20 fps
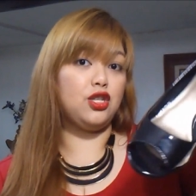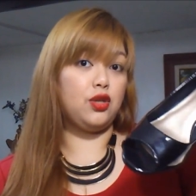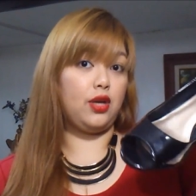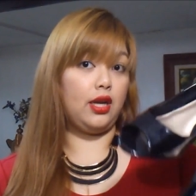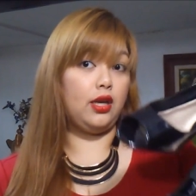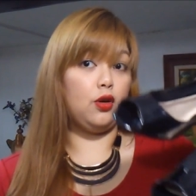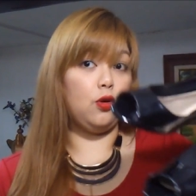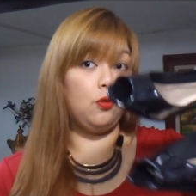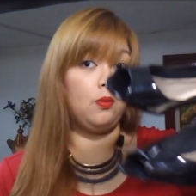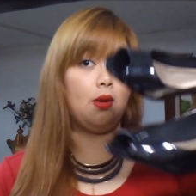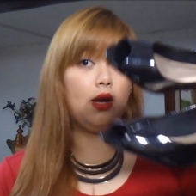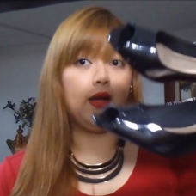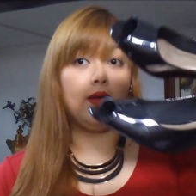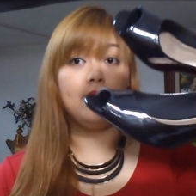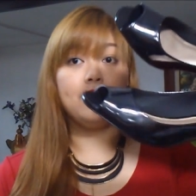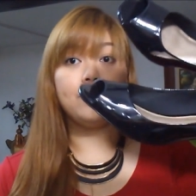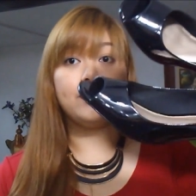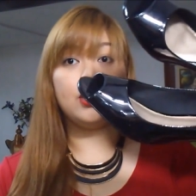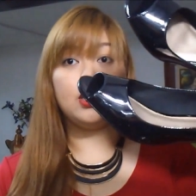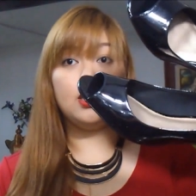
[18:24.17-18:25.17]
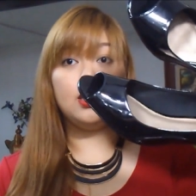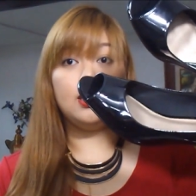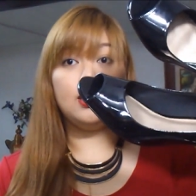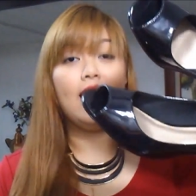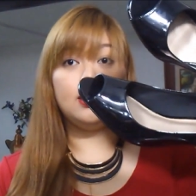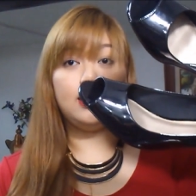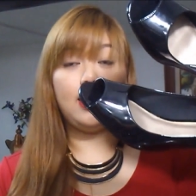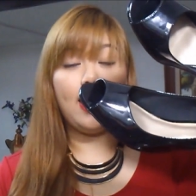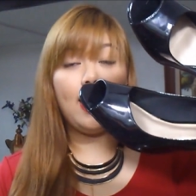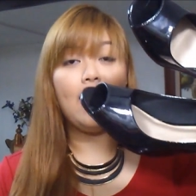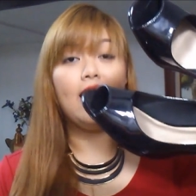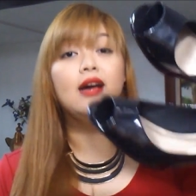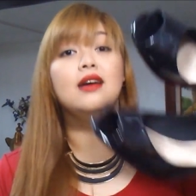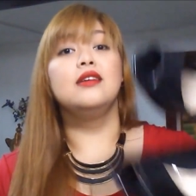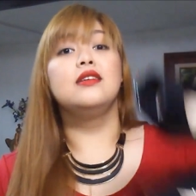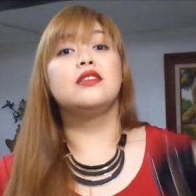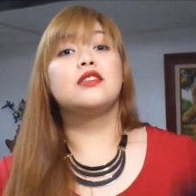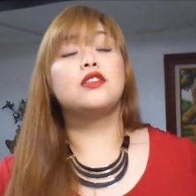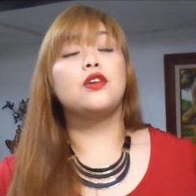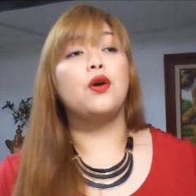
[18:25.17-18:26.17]
Trinoma yeah
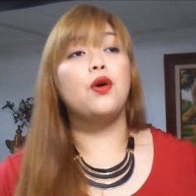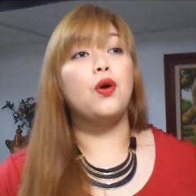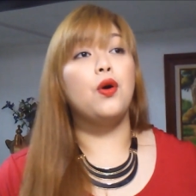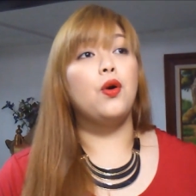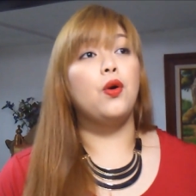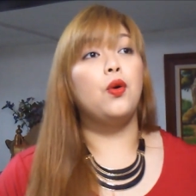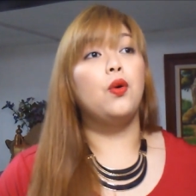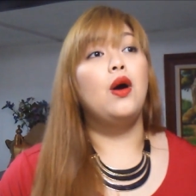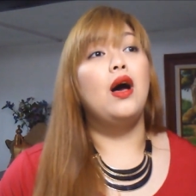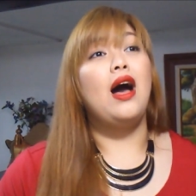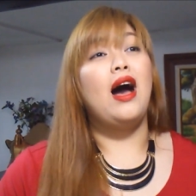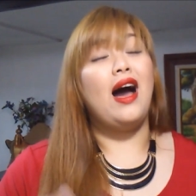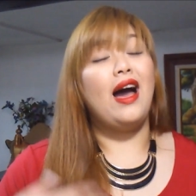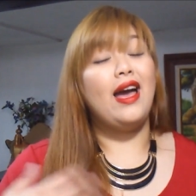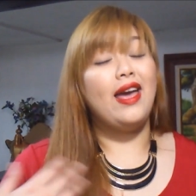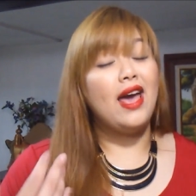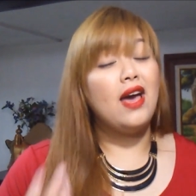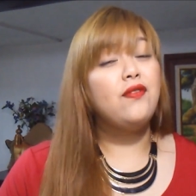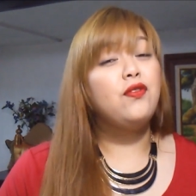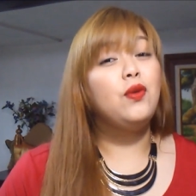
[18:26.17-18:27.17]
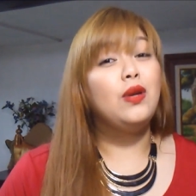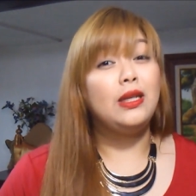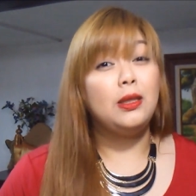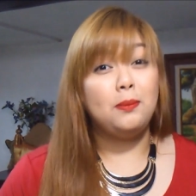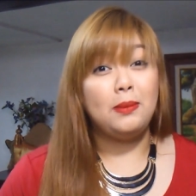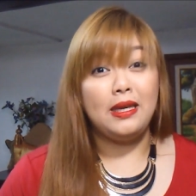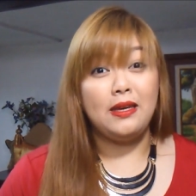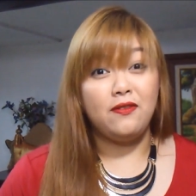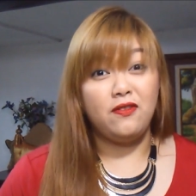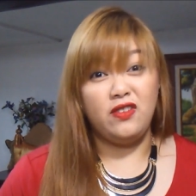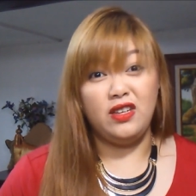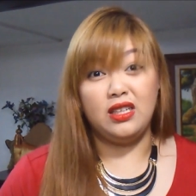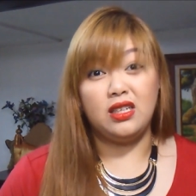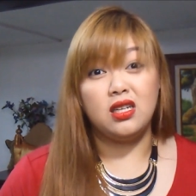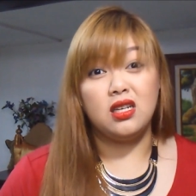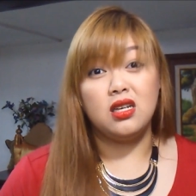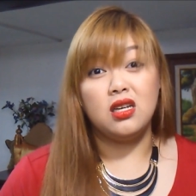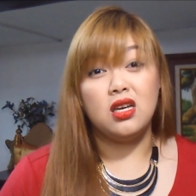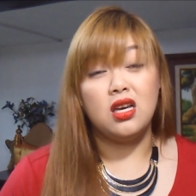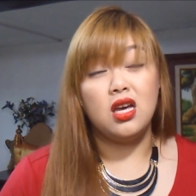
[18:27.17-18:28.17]
so I have really big
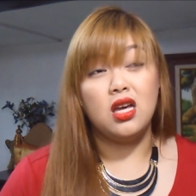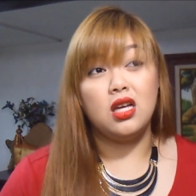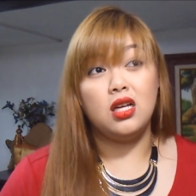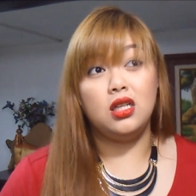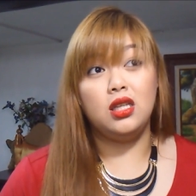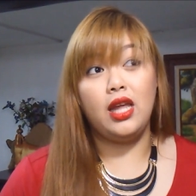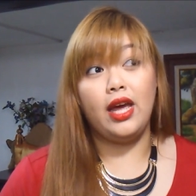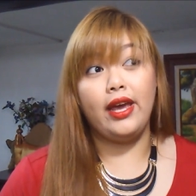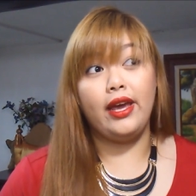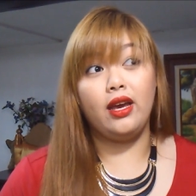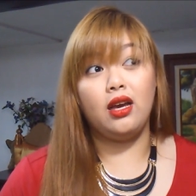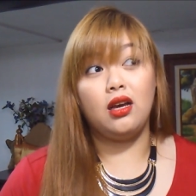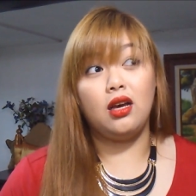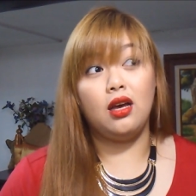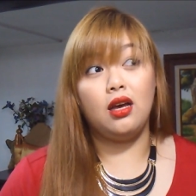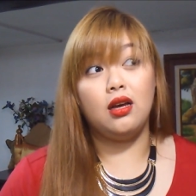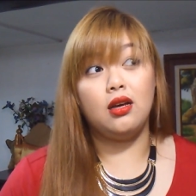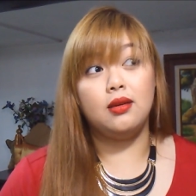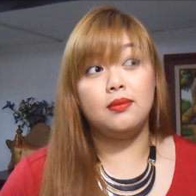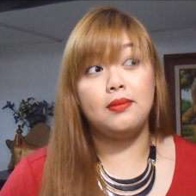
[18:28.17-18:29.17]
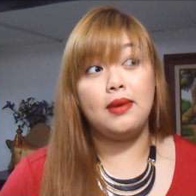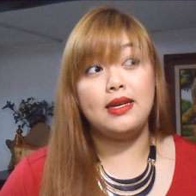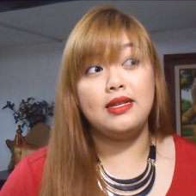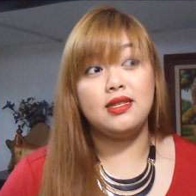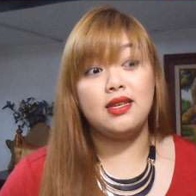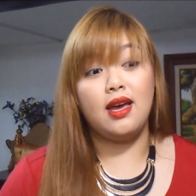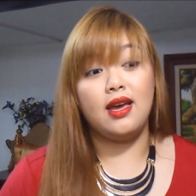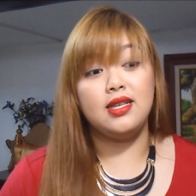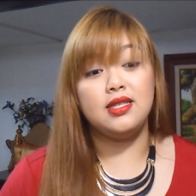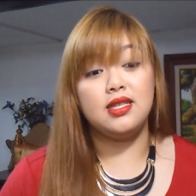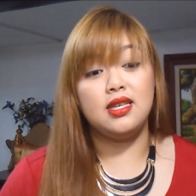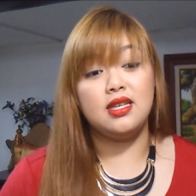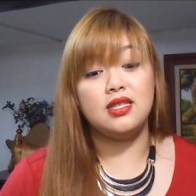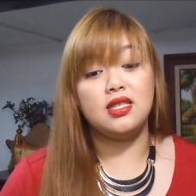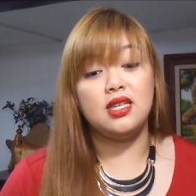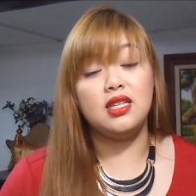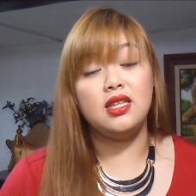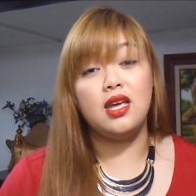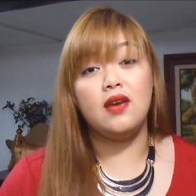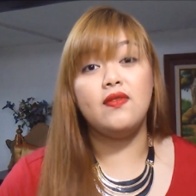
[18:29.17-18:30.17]
feet like my size
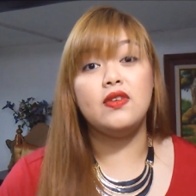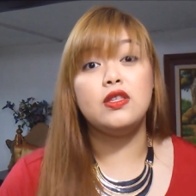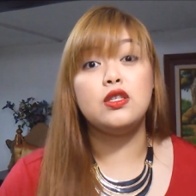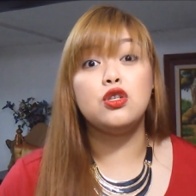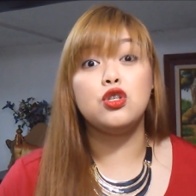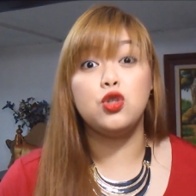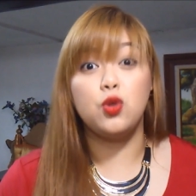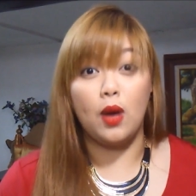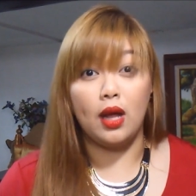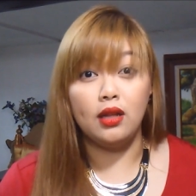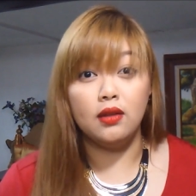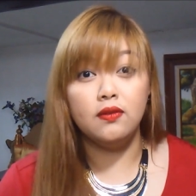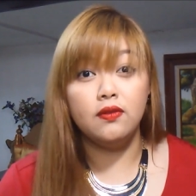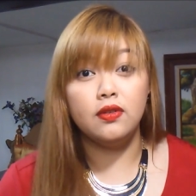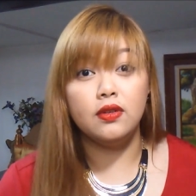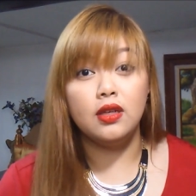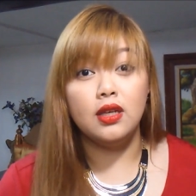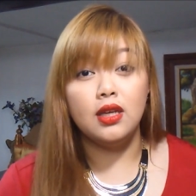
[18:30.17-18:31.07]
is 11 to 12